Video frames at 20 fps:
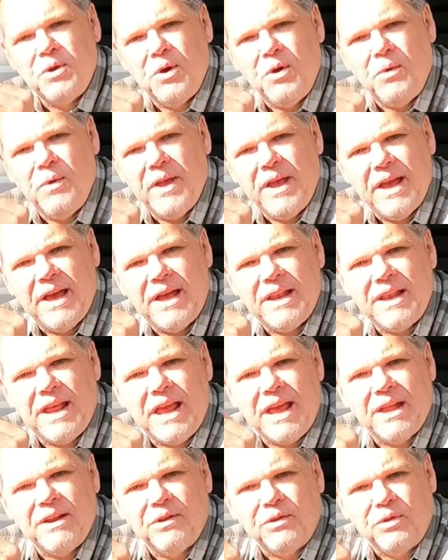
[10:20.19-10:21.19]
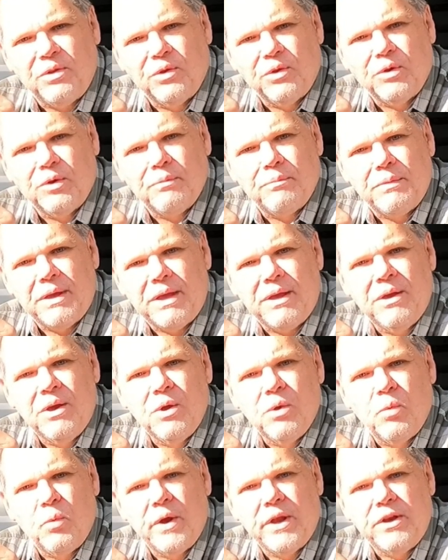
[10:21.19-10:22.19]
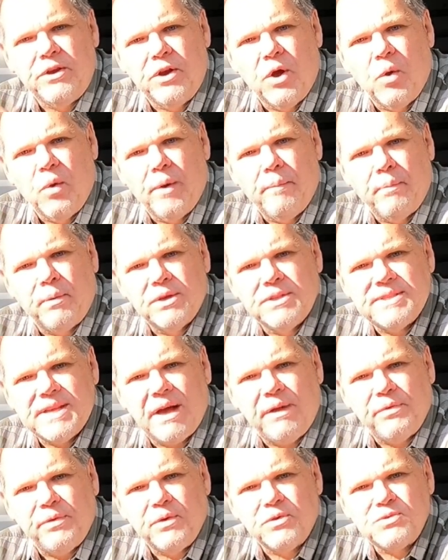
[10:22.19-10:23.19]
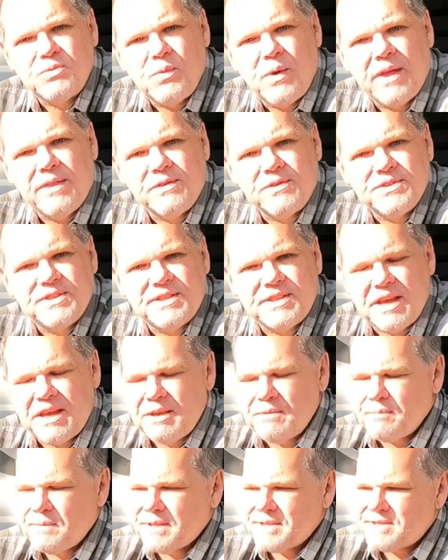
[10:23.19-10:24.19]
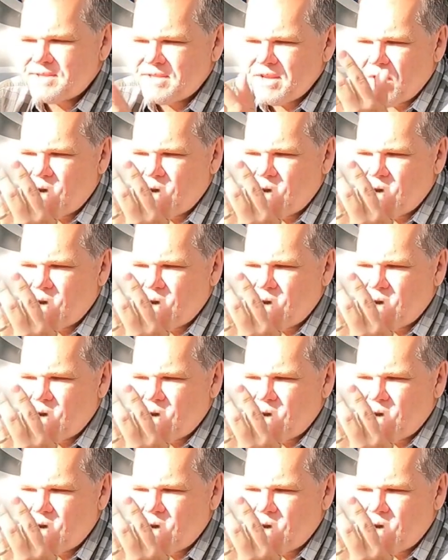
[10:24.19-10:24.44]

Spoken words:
will go ahead and alert me when NOAA puts out those weather statements.